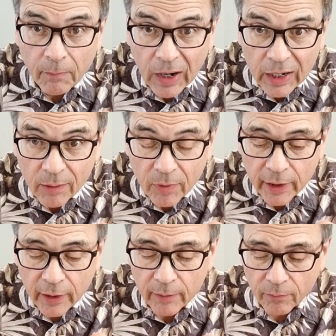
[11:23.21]
bottom
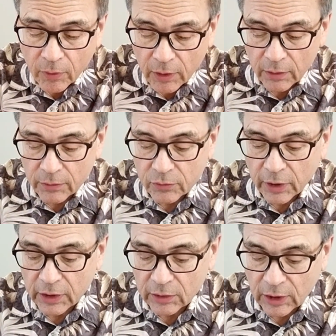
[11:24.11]
layer and
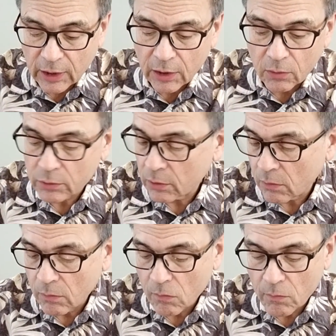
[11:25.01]
try to get that out
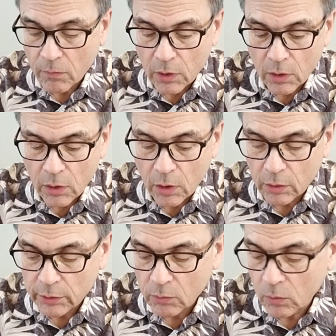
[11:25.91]

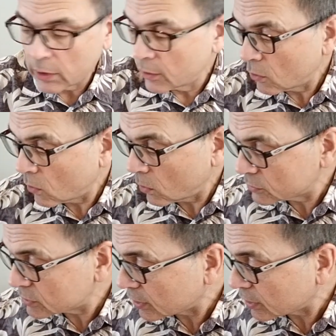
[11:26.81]
all in one whole